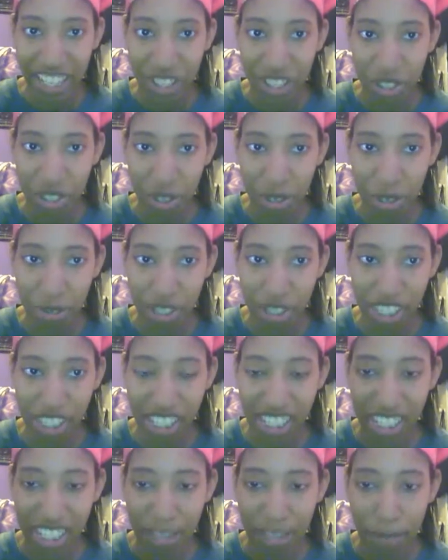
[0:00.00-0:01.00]
so I'm
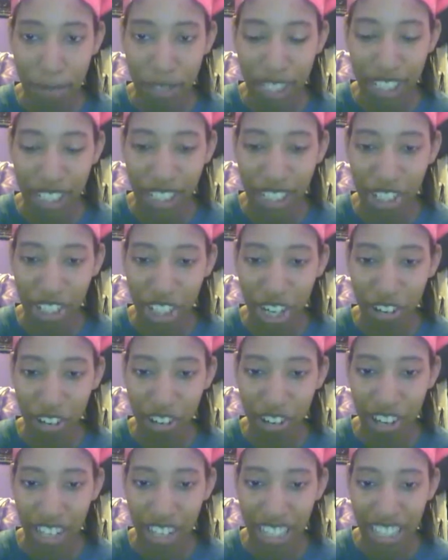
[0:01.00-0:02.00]
just keeping the
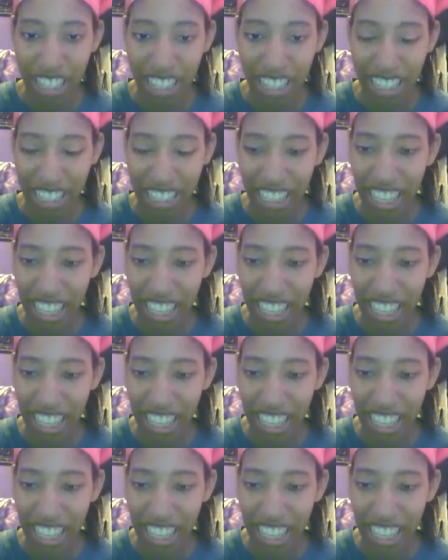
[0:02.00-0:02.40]
J-Rock and